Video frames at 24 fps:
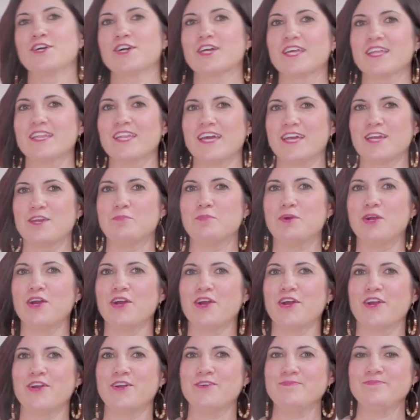Looking like a
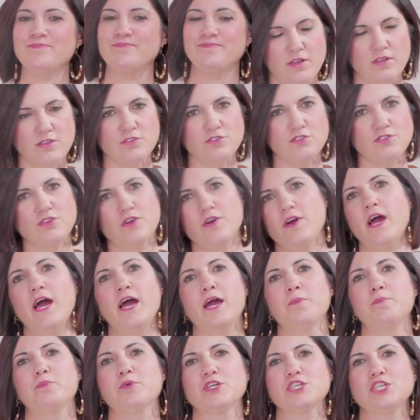burger. So
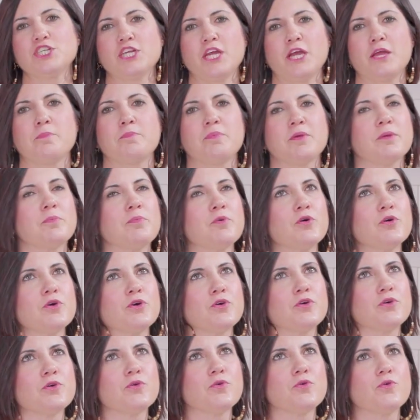I appreciate people
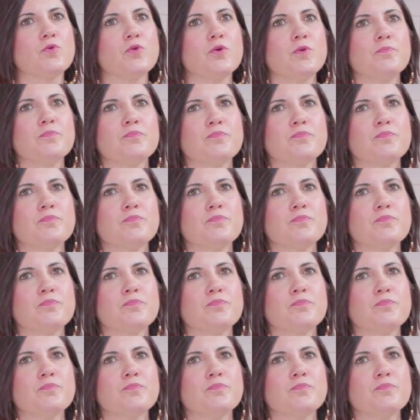who